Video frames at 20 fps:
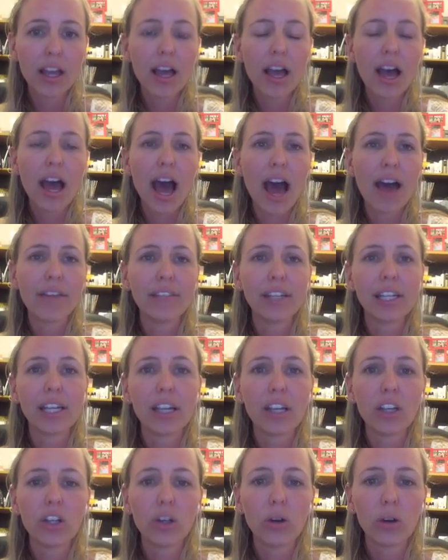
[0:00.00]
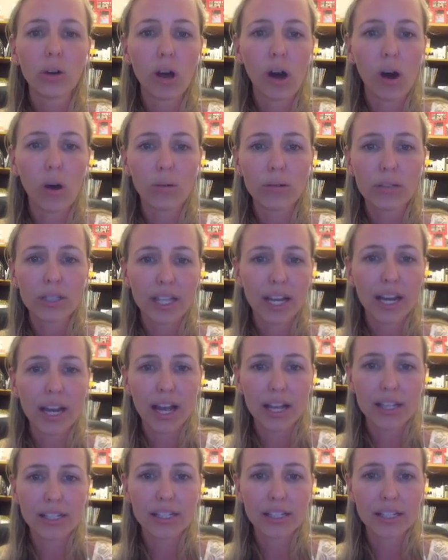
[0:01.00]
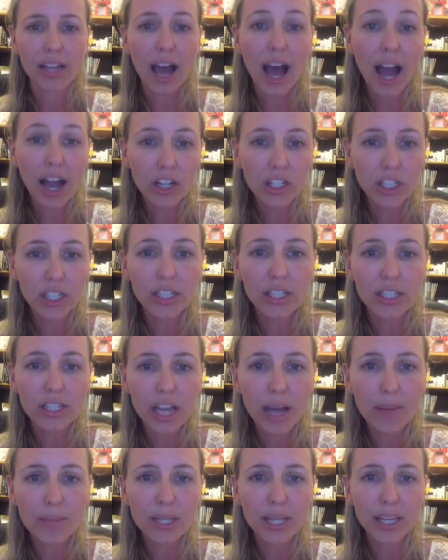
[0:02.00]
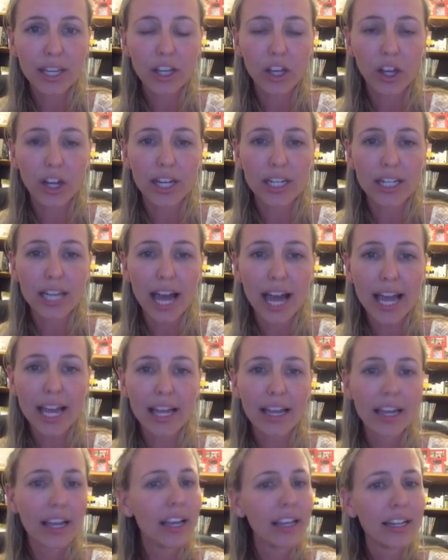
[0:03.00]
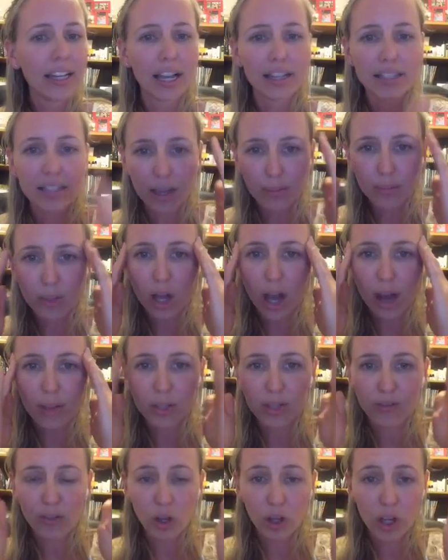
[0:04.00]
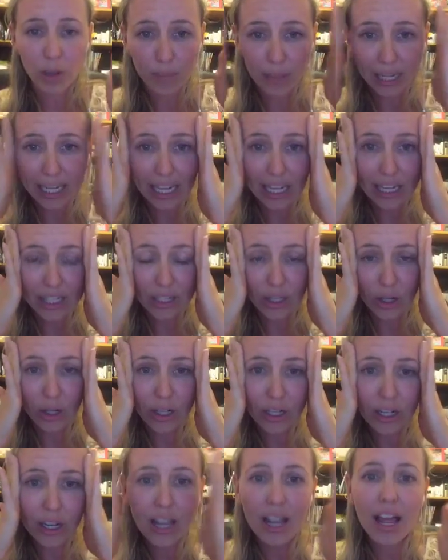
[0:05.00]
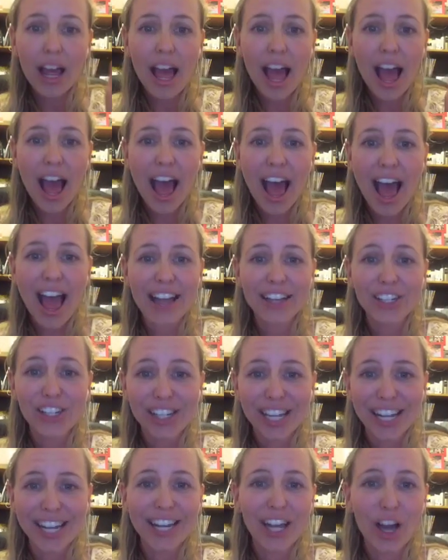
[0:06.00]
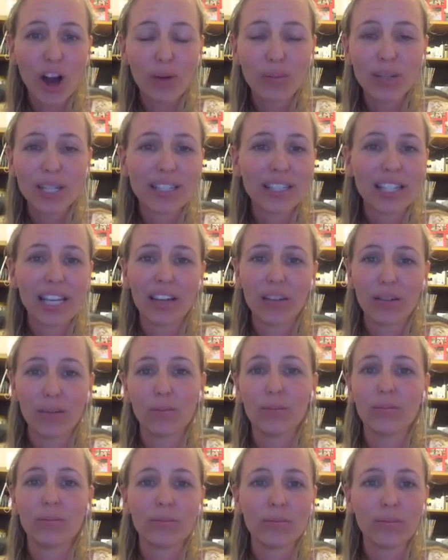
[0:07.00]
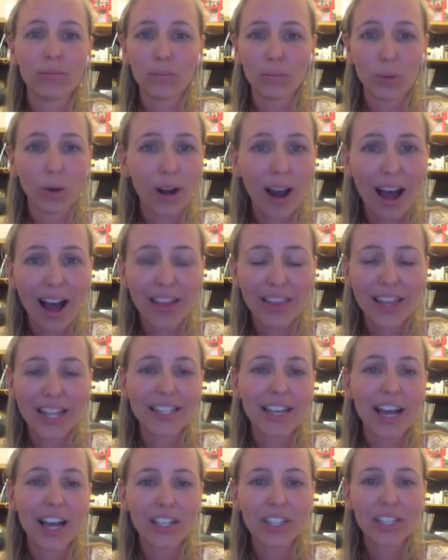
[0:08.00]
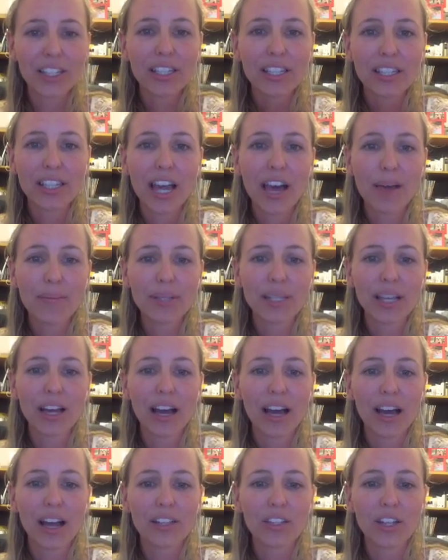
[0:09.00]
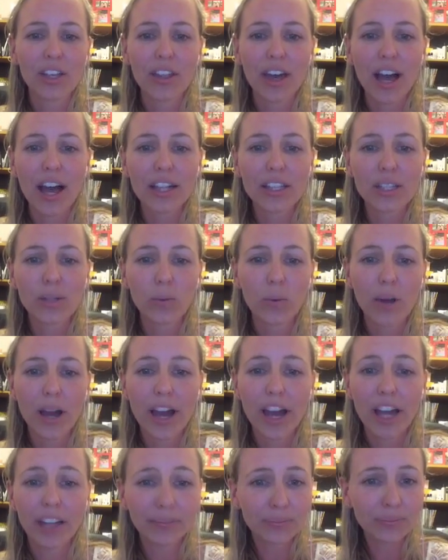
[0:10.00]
Having your goal set as action steps that you're going to take. Now, sometimes you've got your blinkers on and you need help to see what are these action steps. So that's where